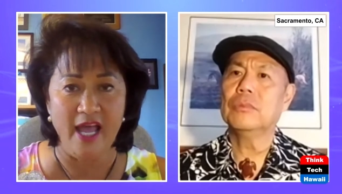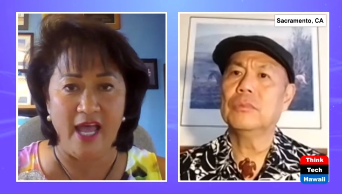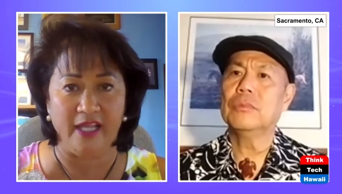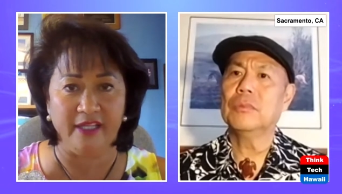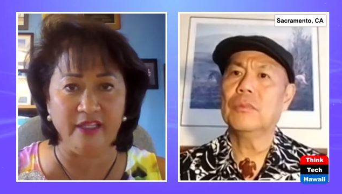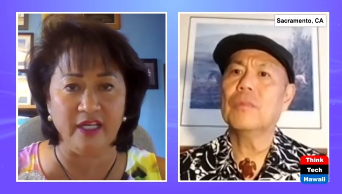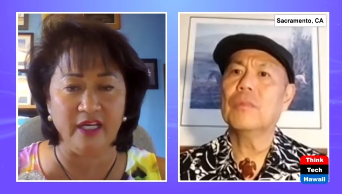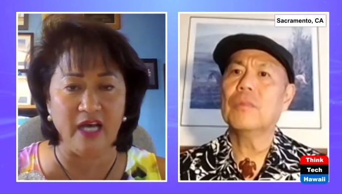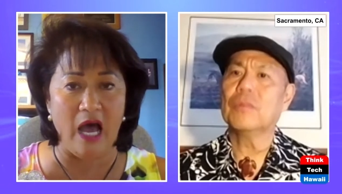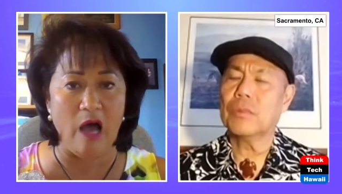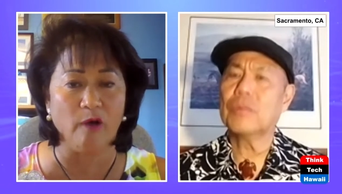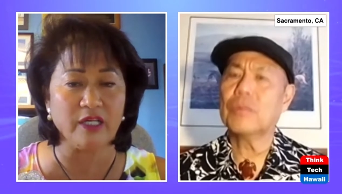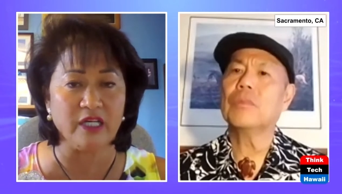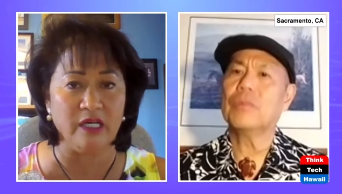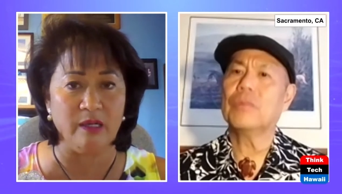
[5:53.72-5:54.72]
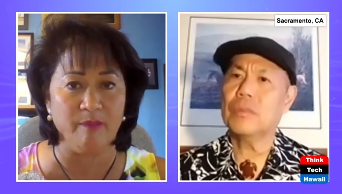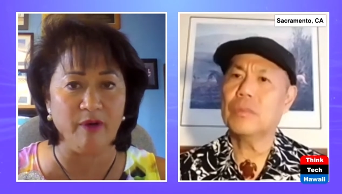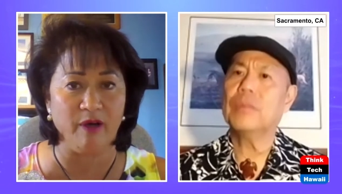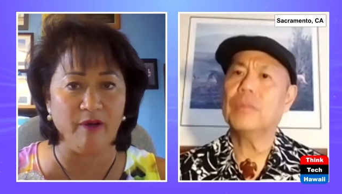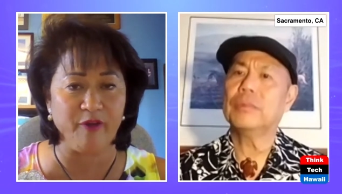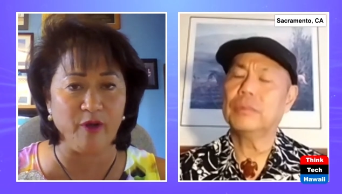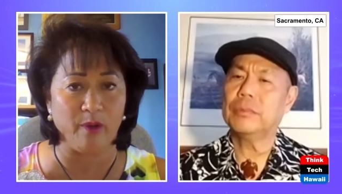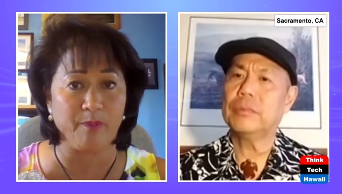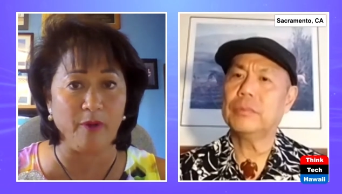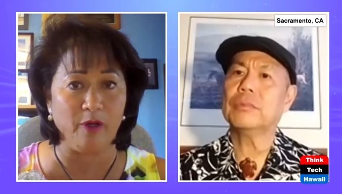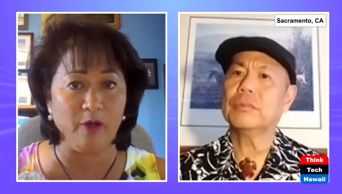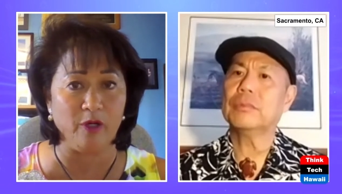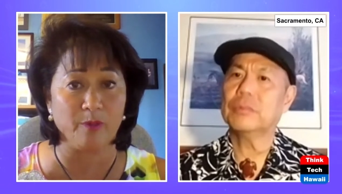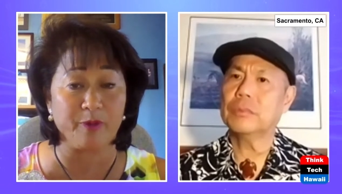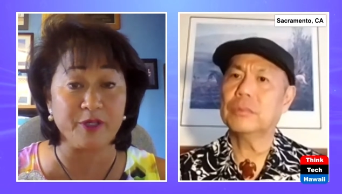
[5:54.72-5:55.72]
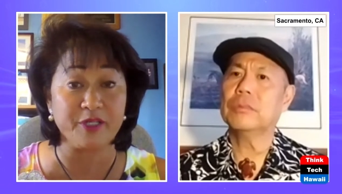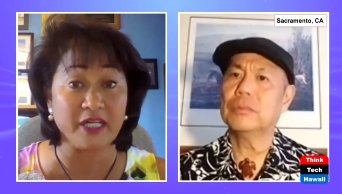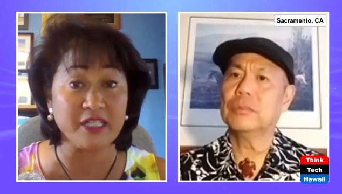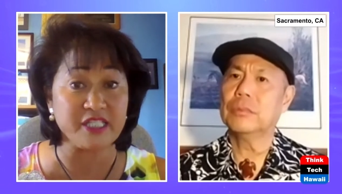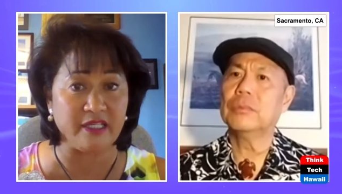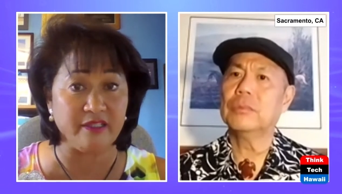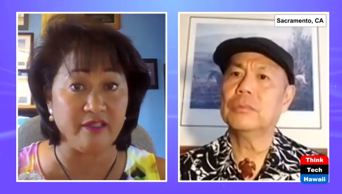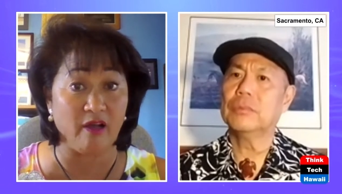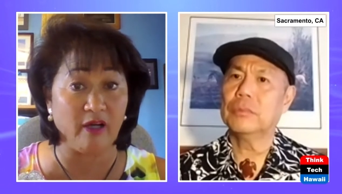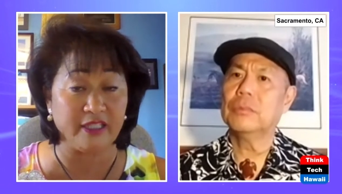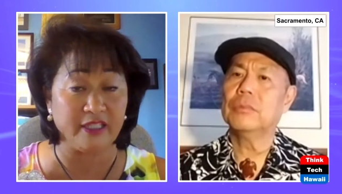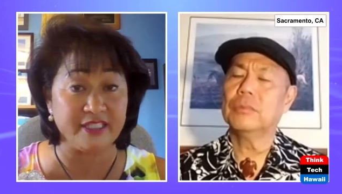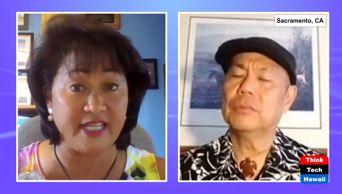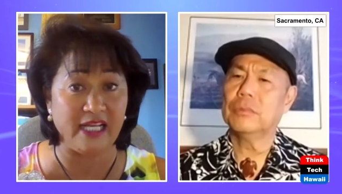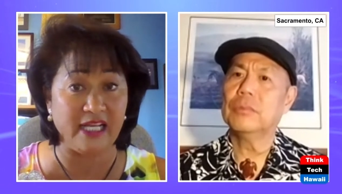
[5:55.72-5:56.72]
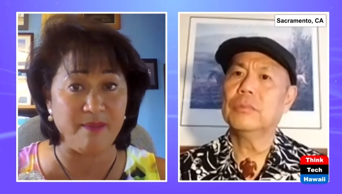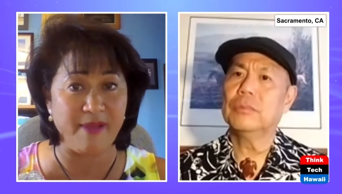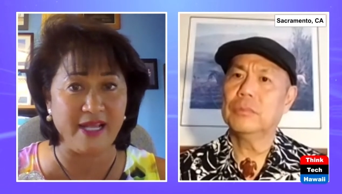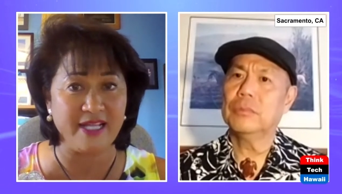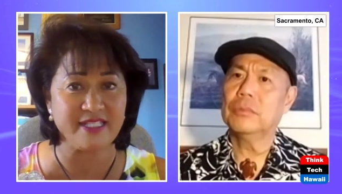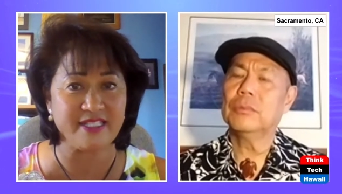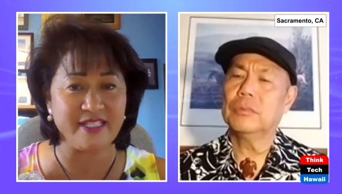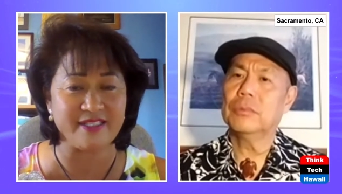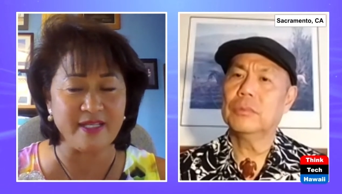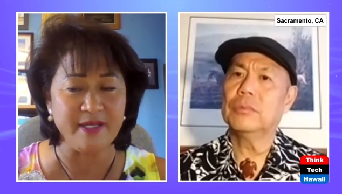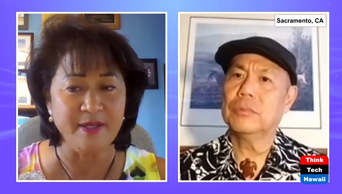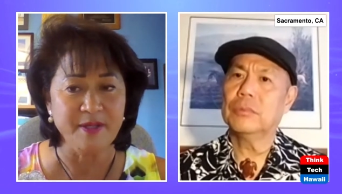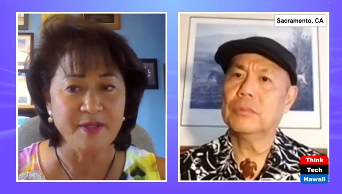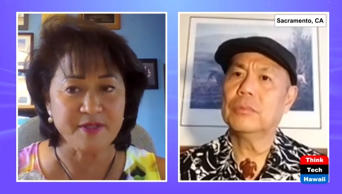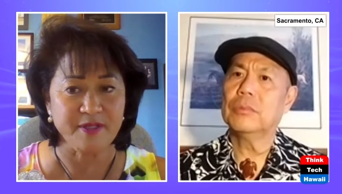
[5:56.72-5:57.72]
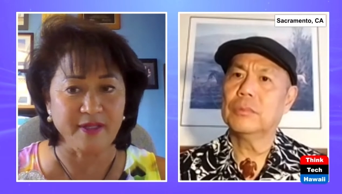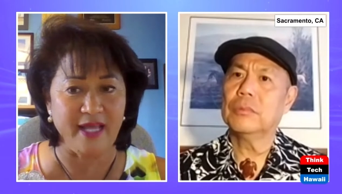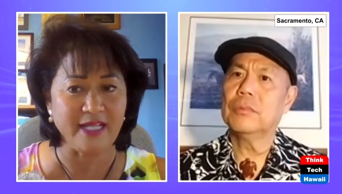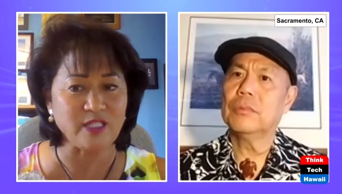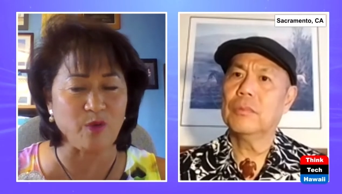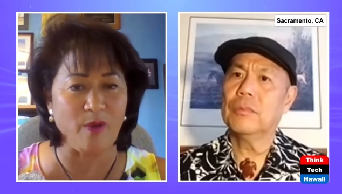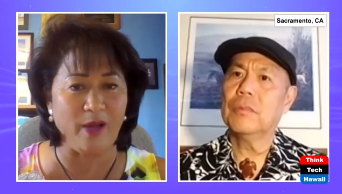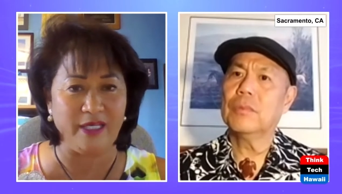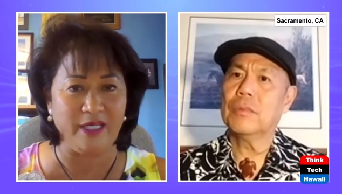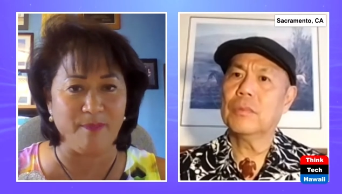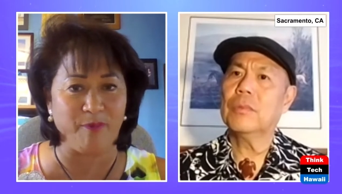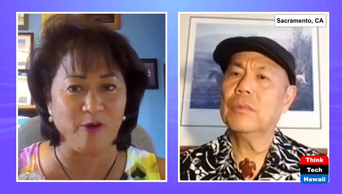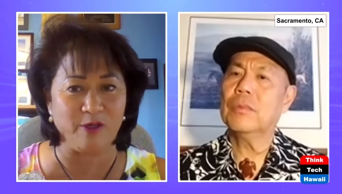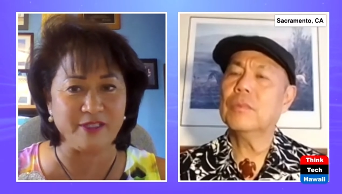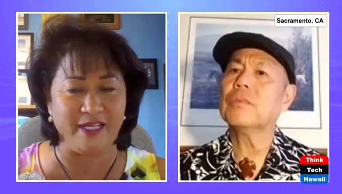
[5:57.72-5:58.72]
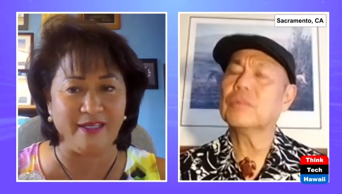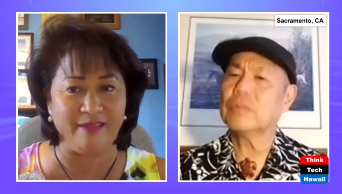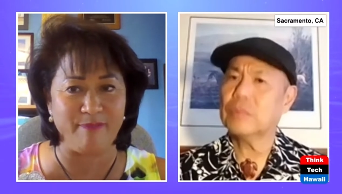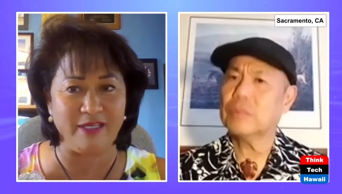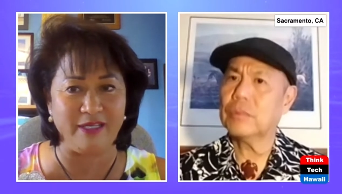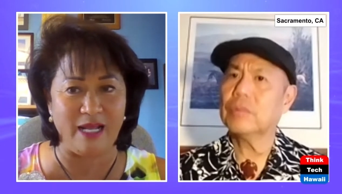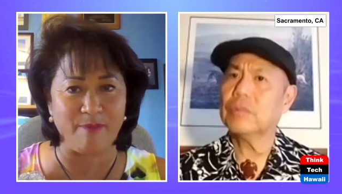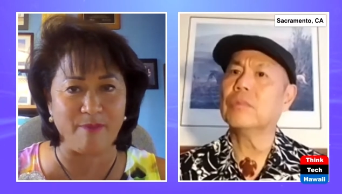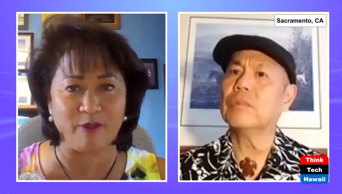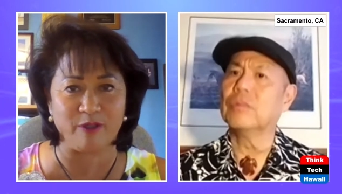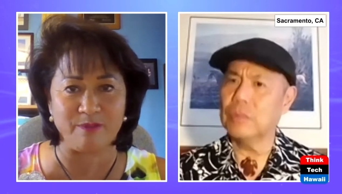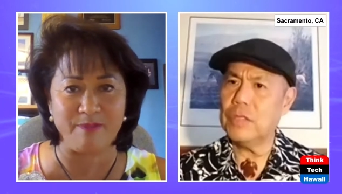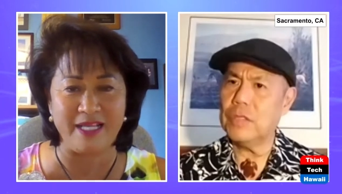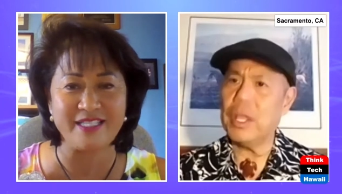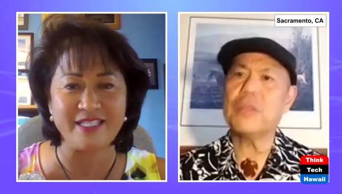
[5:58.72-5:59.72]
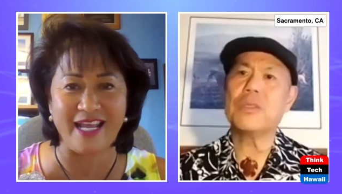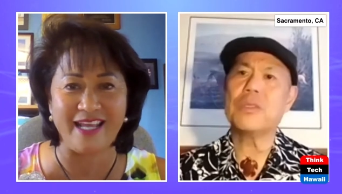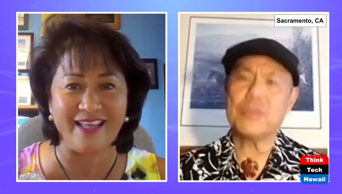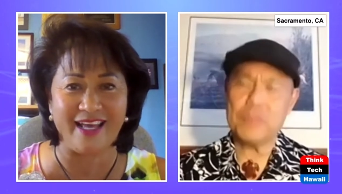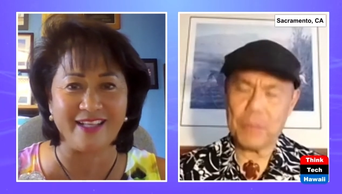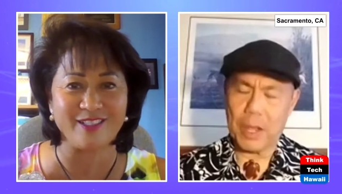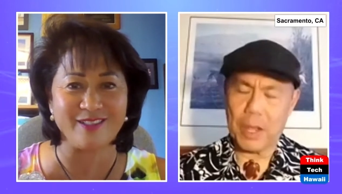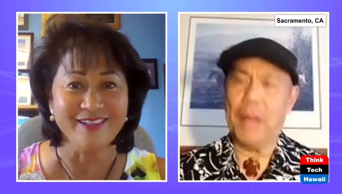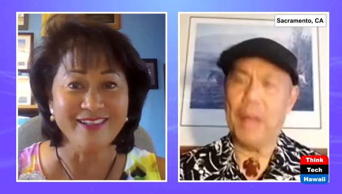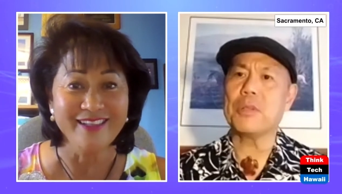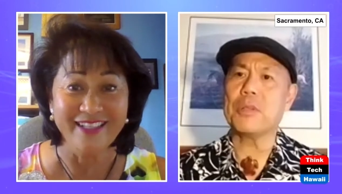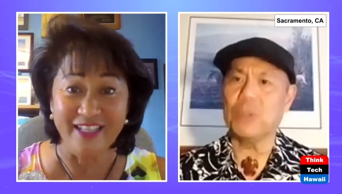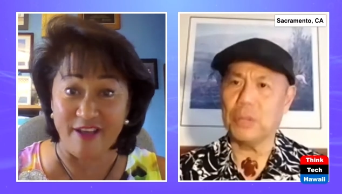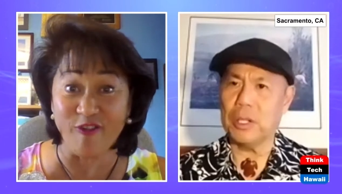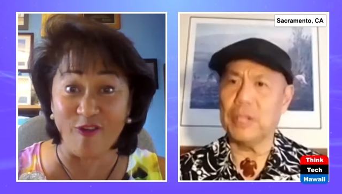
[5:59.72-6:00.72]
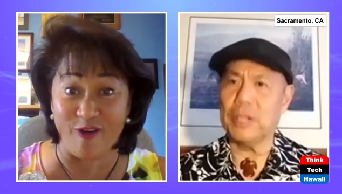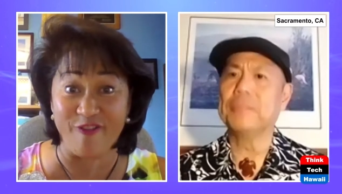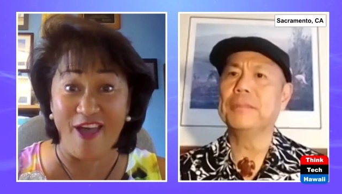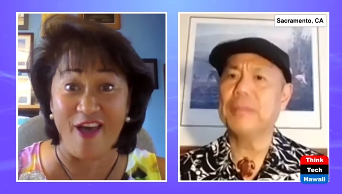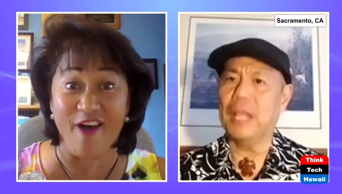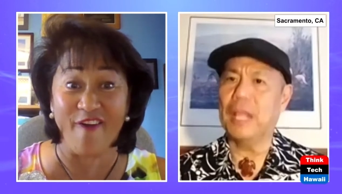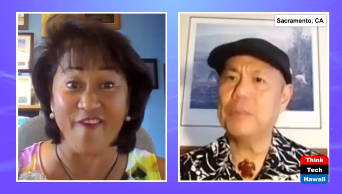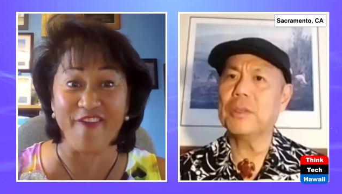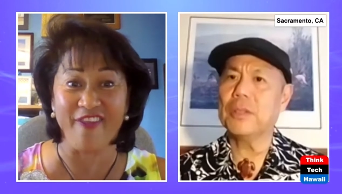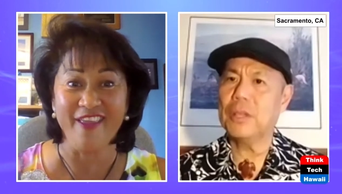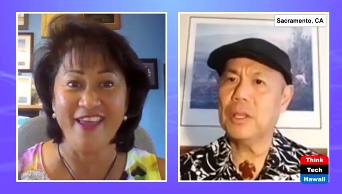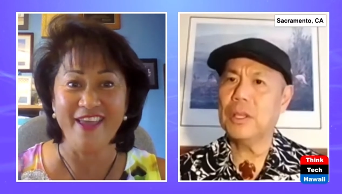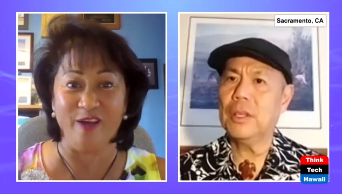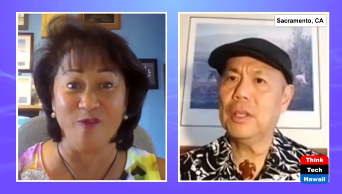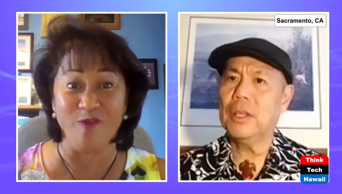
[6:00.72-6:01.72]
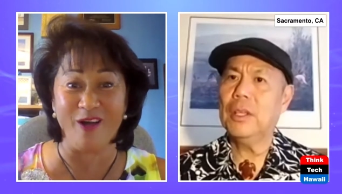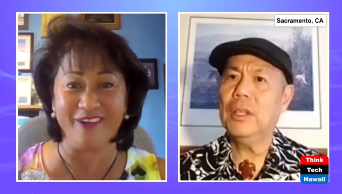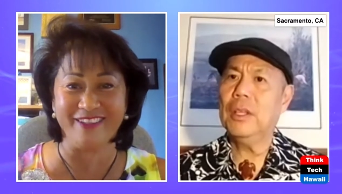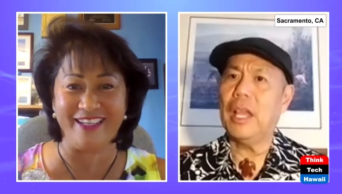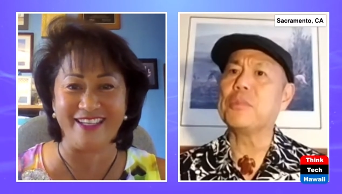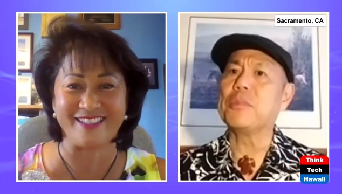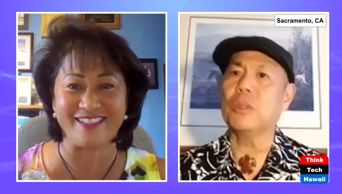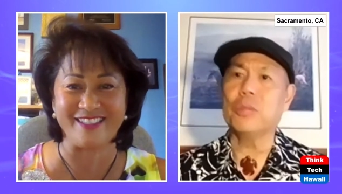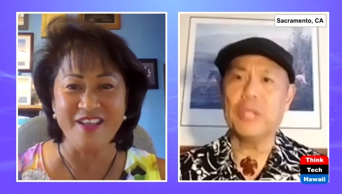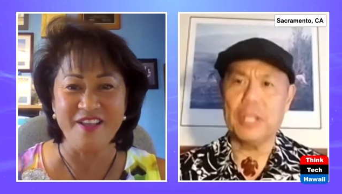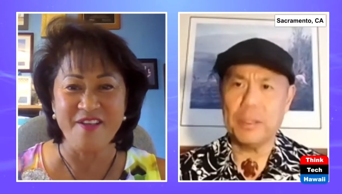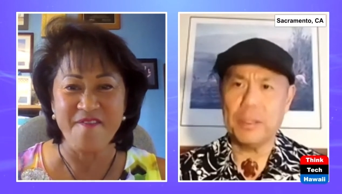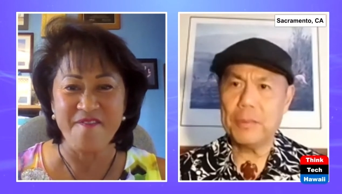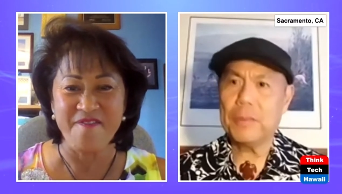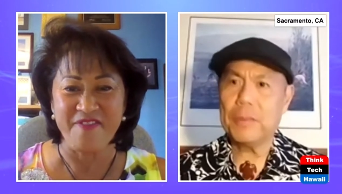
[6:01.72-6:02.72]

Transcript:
Speaker 1: and the outcome of your, your production on a daily basis. So that's quite important, being able to mm-hmm. maintain yes, that absolutely. level of health and wellness. Absolutely.